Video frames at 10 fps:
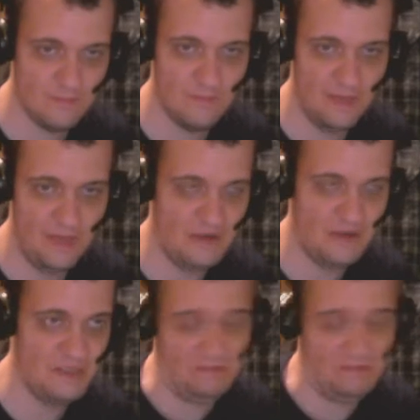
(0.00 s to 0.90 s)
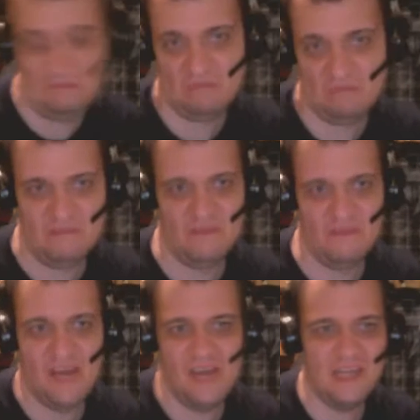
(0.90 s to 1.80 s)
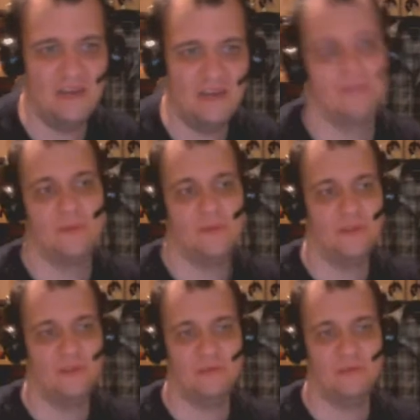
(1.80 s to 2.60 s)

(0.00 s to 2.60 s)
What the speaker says: Because why not? But